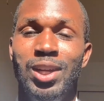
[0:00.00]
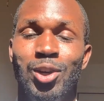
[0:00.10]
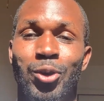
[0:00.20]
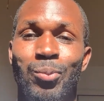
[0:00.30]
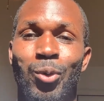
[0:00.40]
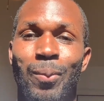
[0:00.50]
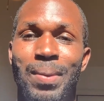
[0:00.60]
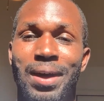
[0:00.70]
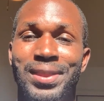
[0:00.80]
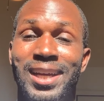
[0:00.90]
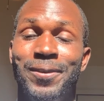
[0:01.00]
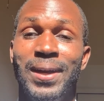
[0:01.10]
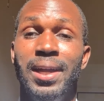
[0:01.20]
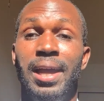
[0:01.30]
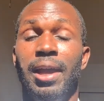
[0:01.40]
learn more about that, all
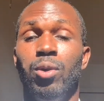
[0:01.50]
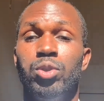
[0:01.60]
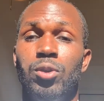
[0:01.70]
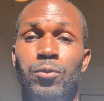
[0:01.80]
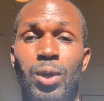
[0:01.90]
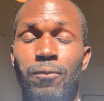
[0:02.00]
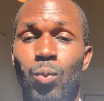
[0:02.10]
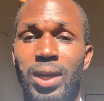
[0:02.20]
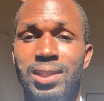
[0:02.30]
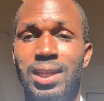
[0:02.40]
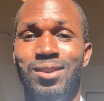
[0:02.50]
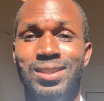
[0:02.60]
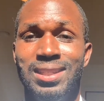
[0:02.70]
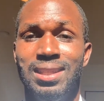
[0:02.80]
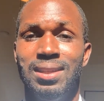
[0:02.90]
right? And also, if you ever want to
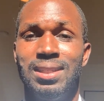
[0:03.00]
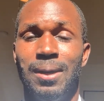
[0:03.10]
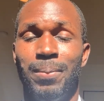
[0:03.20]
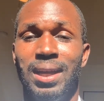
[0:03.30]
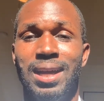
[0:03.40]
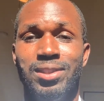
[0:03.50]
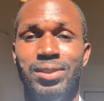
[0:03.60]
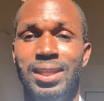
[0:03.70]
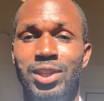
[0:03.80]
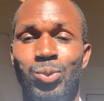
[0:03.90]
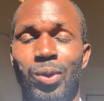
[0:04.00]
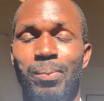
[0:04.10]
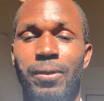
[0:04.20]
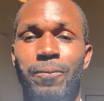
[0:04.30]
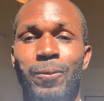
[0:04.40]
set up a consultation with
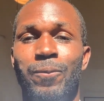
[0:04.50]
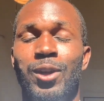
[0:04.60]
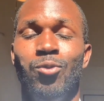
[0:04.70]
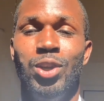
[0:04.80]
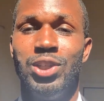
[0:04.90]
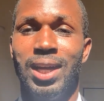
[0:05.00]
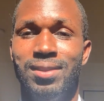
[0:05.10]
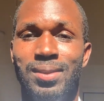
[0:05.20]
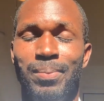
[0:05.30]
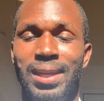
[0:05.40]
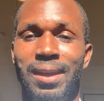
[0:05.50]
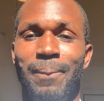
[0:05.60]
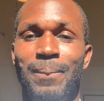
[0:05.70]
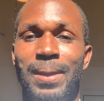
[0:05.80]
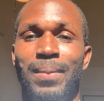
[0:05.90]
me, feel free to reach out to me,
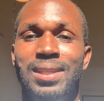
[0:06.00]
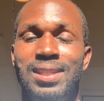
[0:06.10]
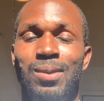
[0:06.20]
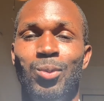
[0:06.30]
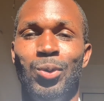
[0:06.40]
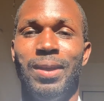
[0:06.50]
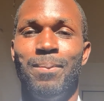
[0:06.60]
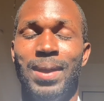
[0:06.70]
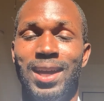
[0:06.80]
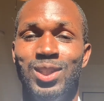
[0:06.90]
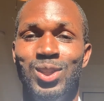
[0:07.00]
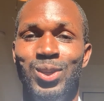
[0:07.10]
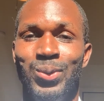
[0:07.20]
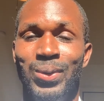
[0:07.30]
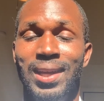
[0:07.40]
and me and my team will get back to
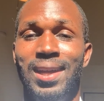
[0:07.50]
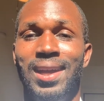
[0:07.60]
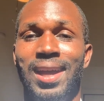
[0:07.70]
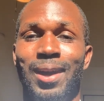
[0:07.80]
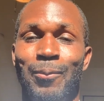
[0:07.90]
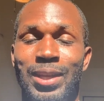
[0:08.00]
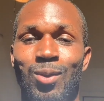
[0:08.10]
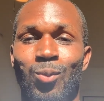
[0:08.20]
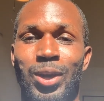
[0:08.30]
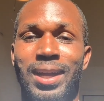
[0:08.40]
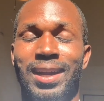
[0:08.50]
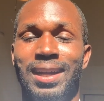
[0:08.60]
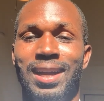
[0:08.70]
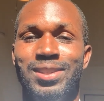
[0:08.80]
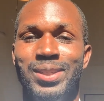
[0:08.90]
you, and we can work out a
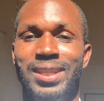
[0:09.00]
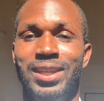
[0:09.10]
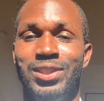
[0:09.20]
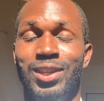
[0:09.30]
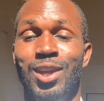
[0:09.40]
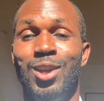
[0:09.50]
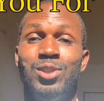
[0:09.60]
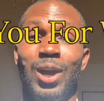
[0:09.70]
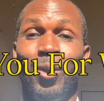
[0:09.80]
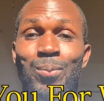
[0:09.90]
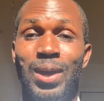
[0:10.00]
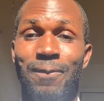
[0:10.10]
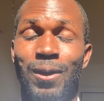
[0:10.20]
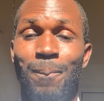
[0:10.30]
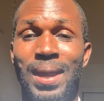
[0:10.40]
consultation. So I hope you
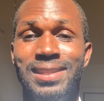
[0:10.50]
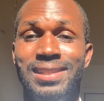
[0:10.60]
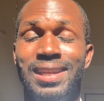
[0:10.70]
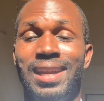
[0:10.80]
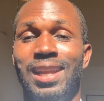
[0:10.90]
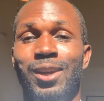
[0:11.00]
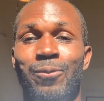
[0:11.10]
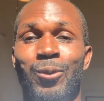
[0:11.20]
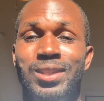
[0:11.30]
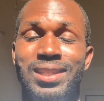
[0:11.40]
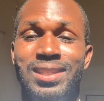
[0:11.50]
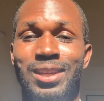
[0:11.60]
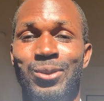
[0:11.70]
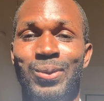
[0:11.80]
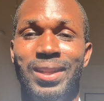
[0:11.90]
have an amazing day, and I look forward to
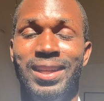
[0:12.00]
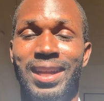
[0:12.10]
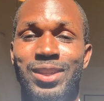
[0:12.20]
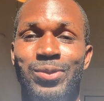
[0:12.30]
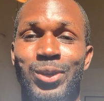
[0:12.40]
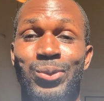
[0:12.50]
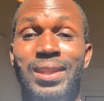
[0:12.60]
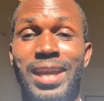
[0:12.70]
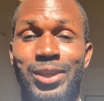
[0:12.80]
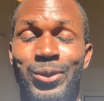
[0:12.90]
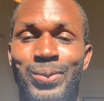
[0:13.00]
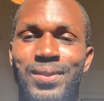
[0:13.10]
seeing you on the next video. Thank you.